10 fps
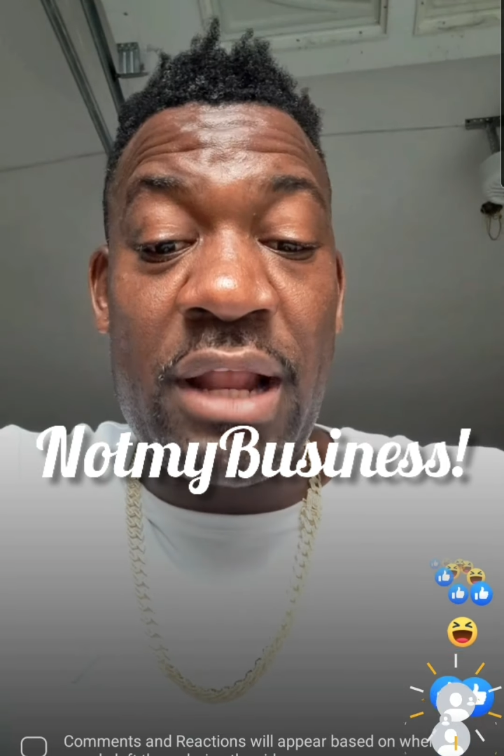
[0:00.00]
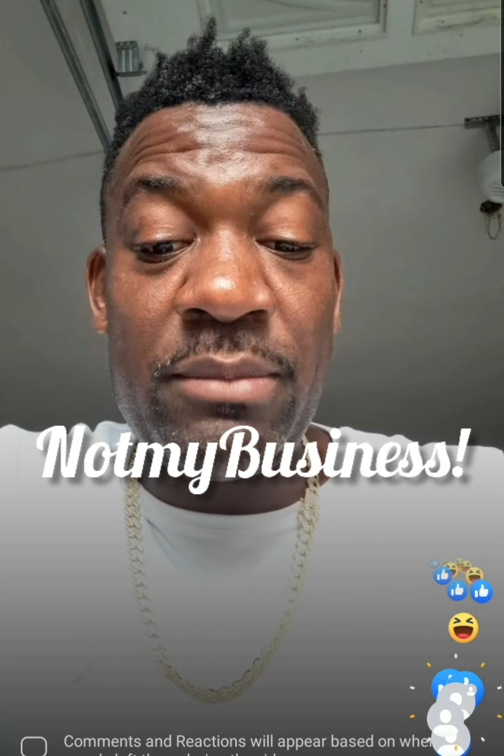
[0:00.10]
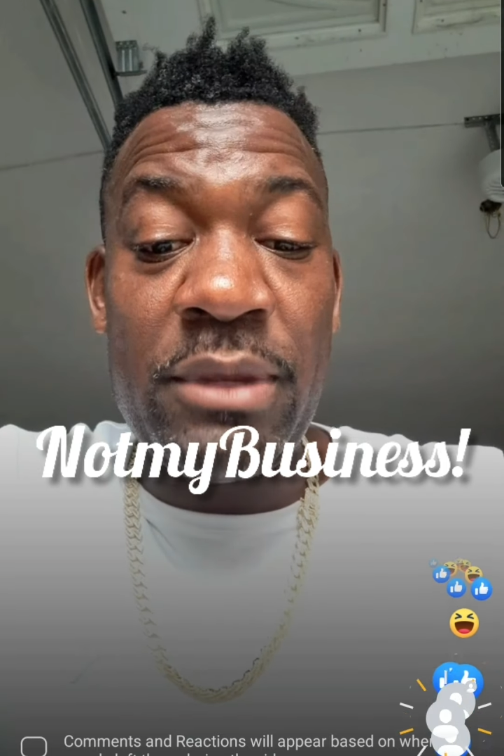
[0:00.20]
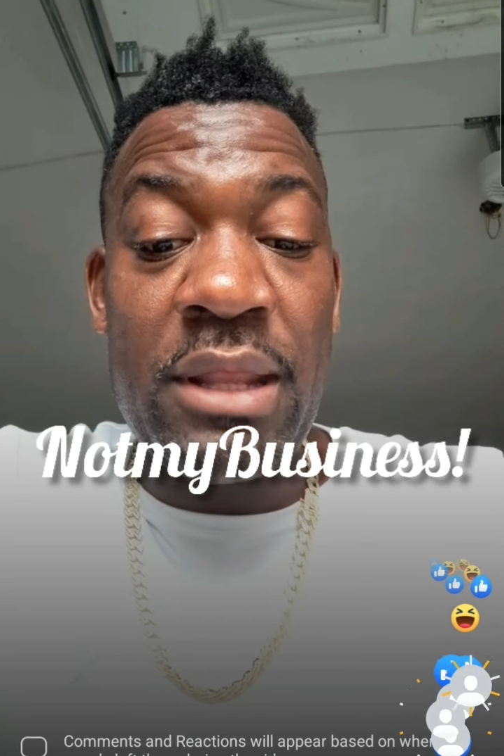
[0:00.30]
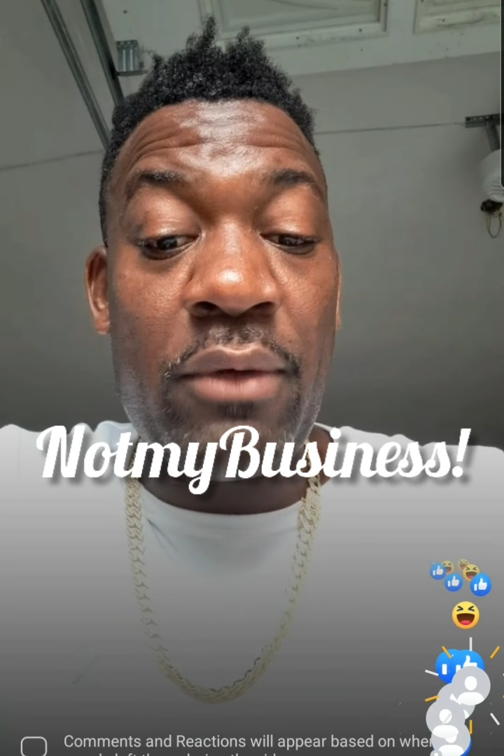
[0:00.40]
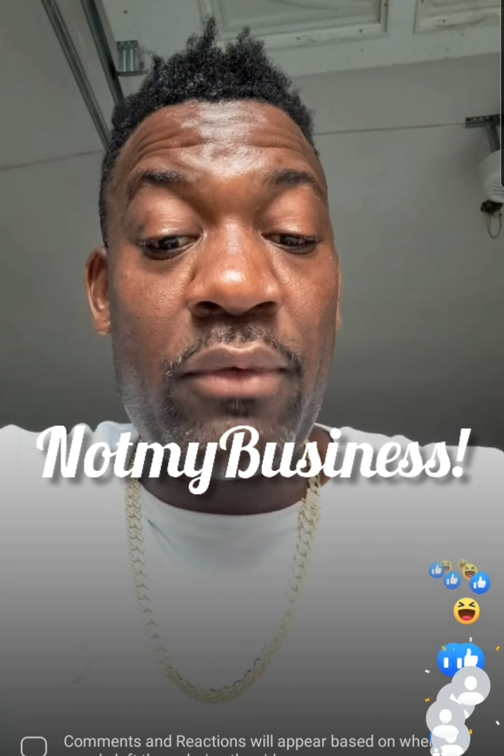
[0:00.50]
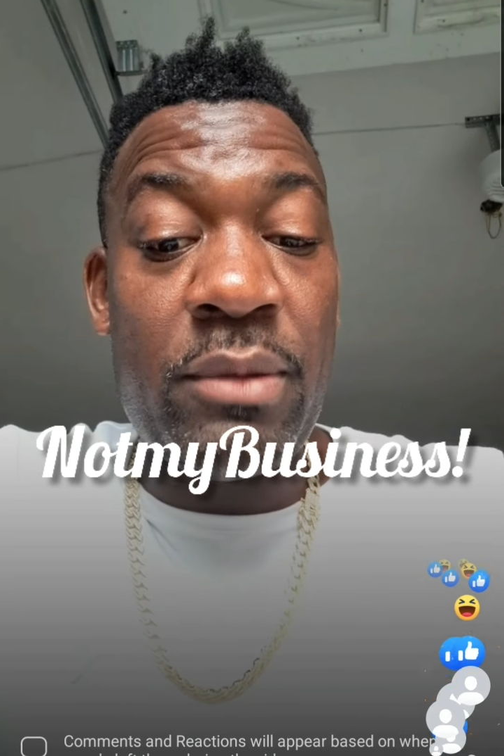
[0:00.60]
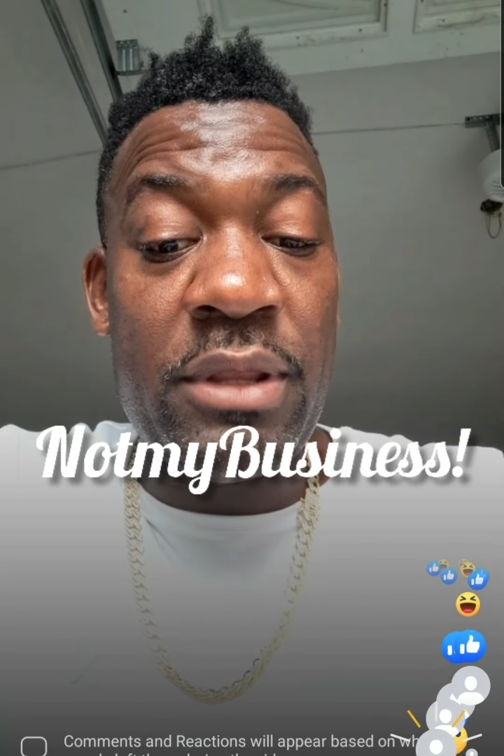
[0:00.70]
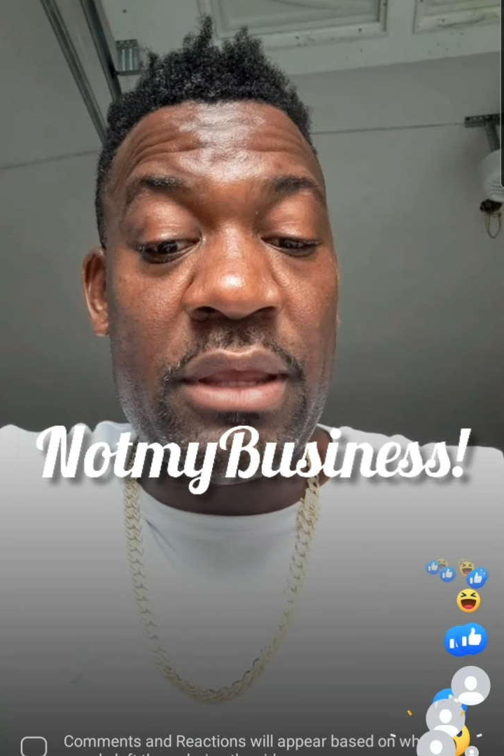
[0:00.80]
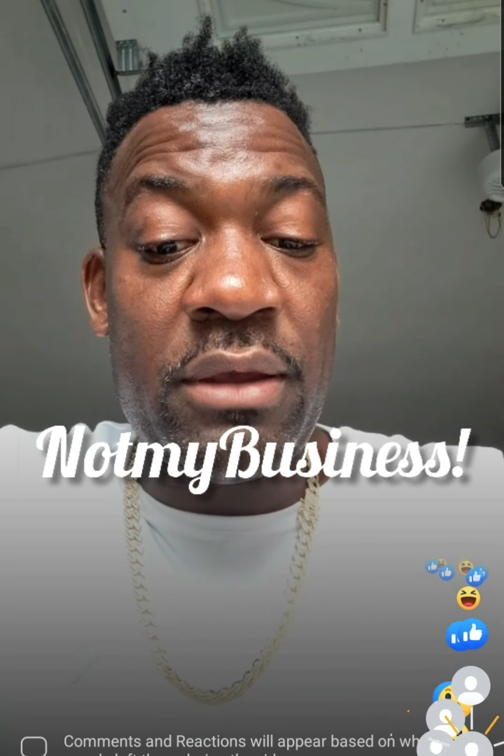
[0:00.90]
media will
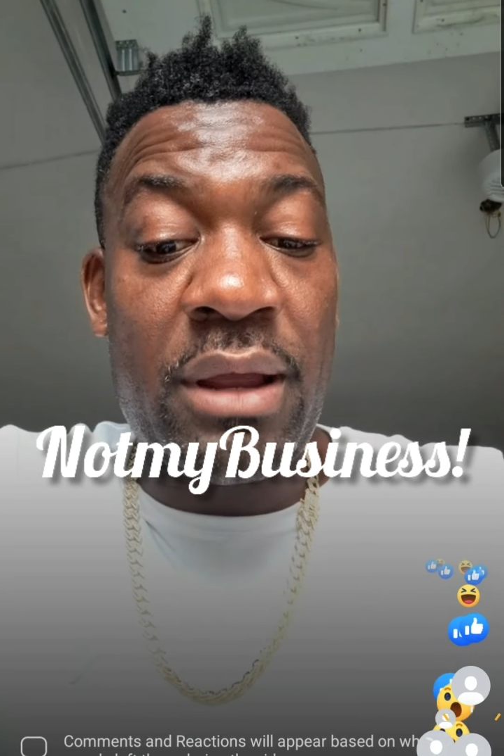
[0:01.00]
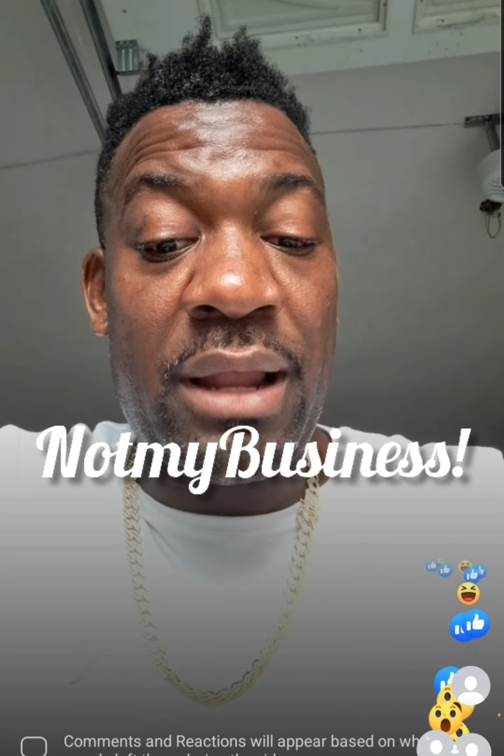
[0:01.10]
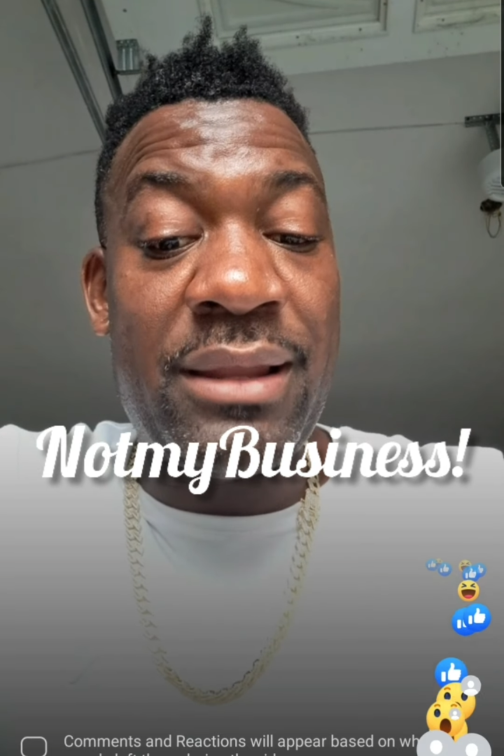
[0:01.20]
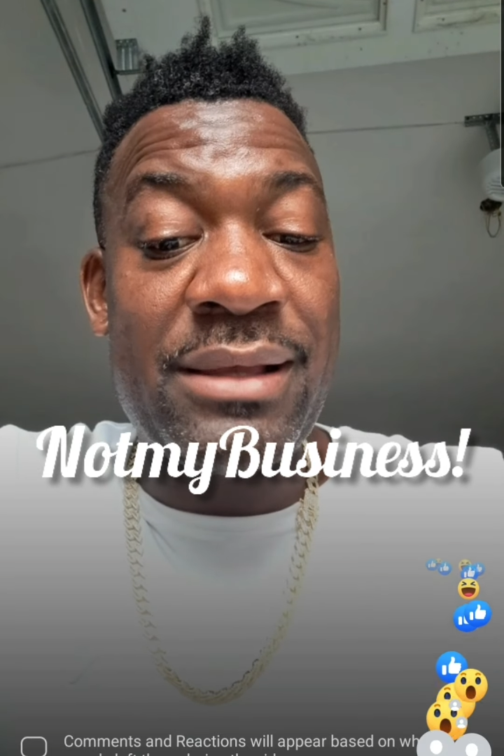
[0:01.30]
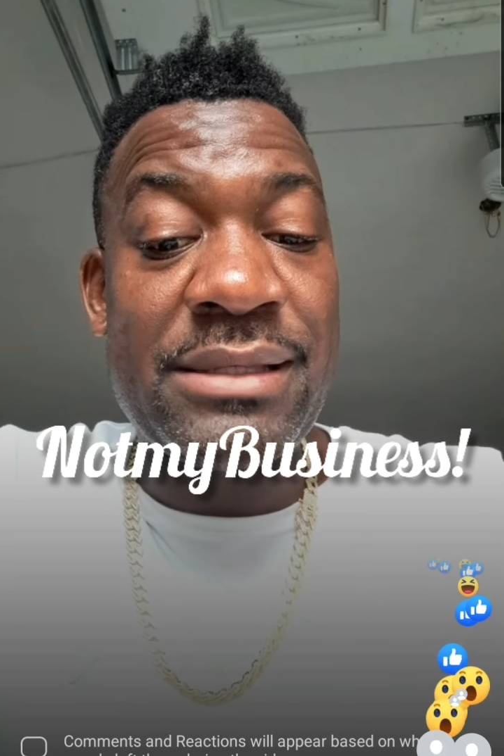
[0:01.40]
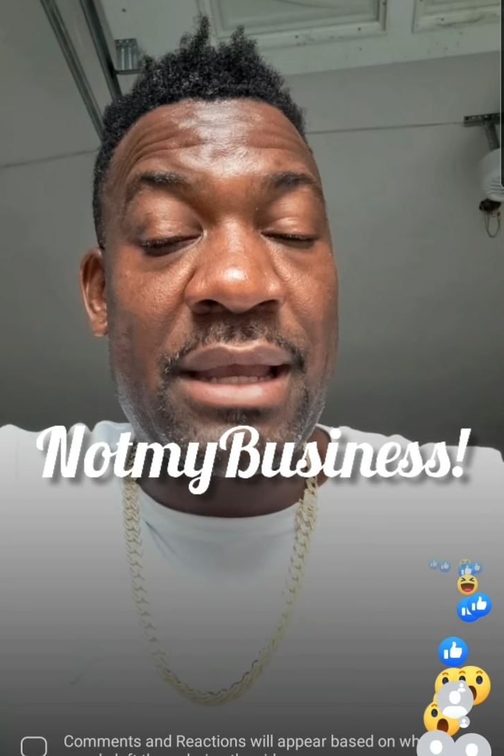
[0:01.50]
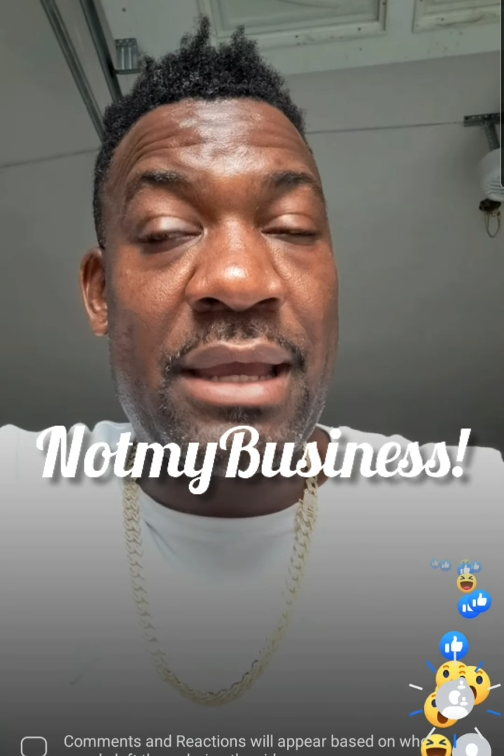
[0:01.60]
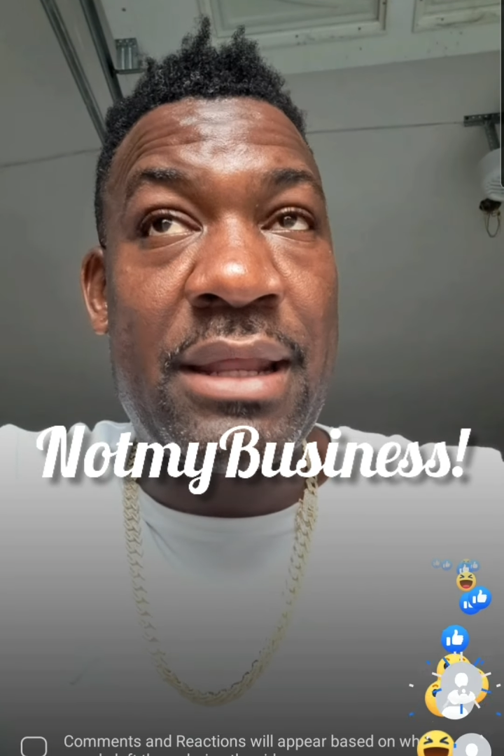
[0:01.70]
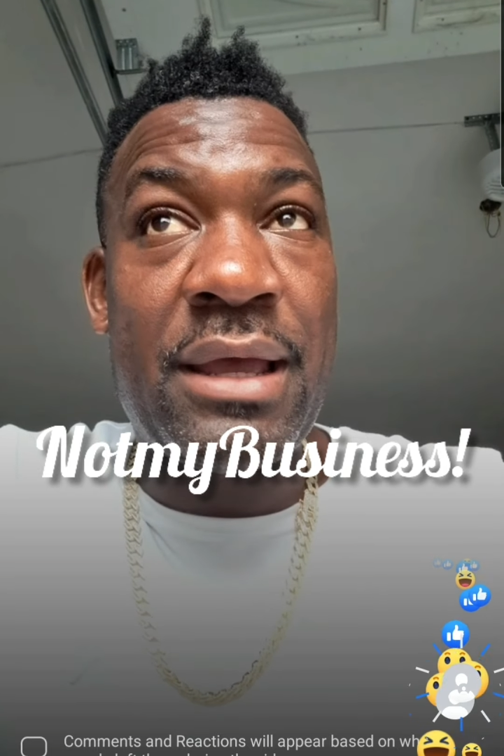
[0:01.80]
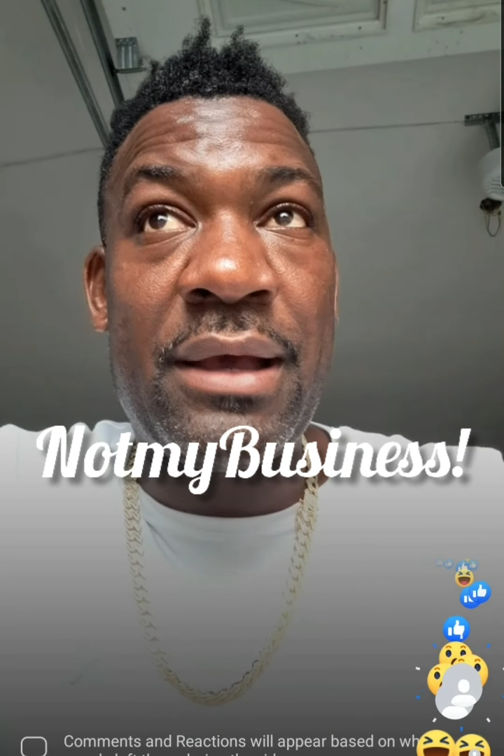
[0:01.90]
be there alongside